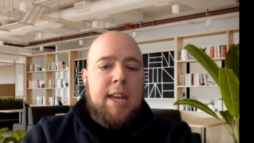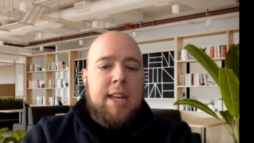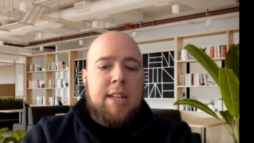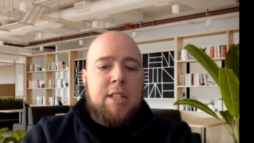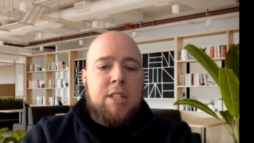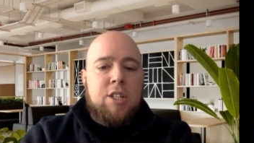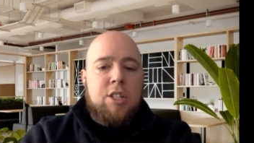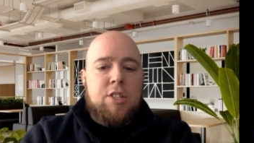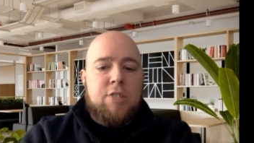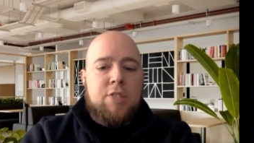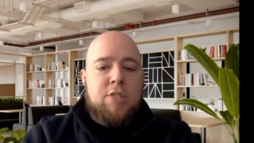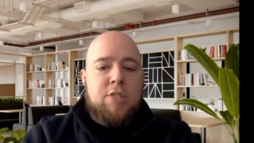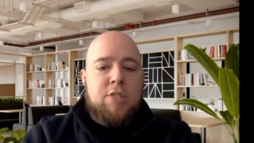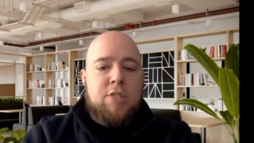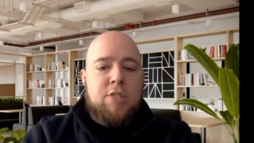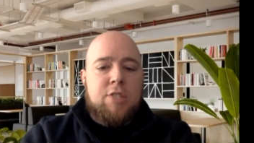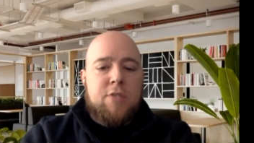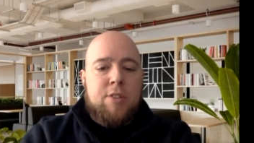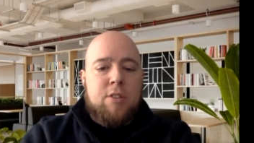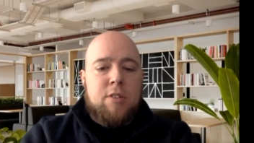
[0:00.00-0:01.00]
And
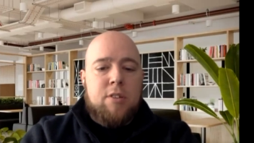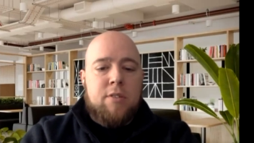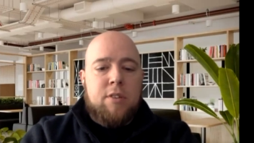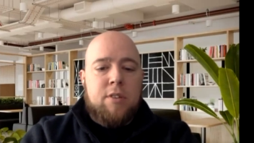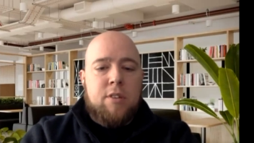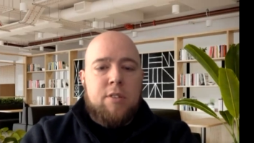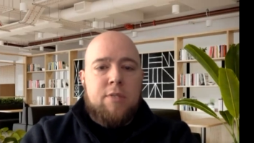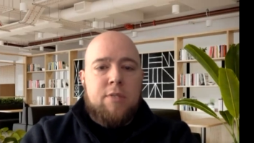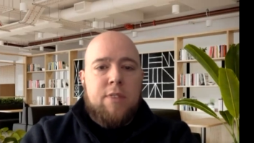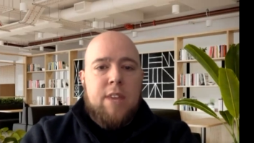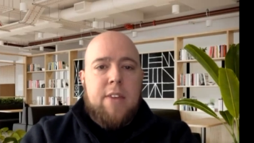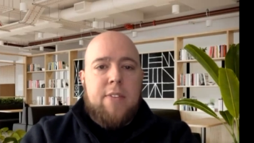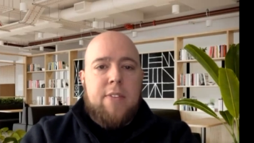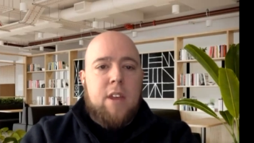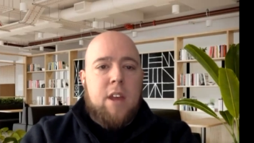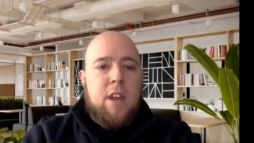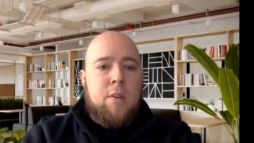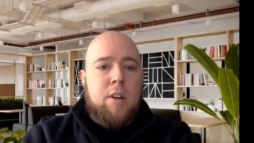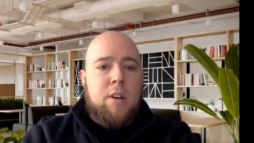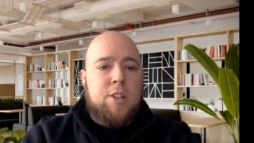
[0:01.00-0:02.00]
just for the measure of
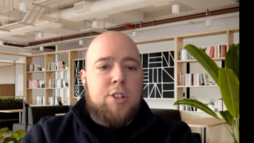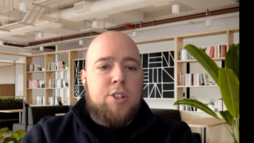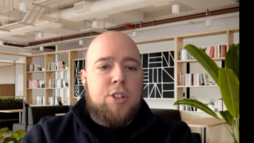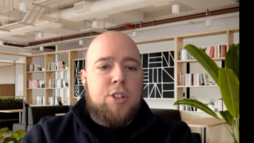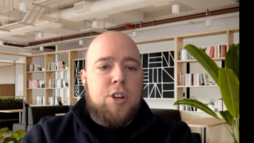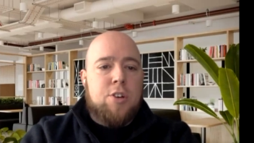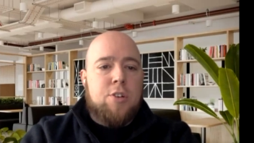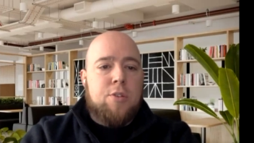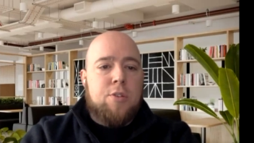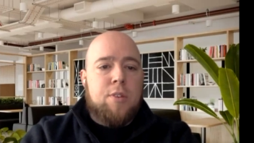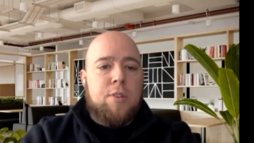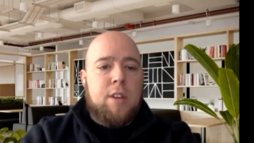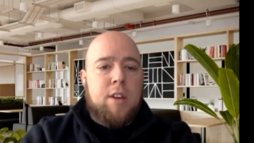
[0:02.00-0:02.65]
good faith, I want to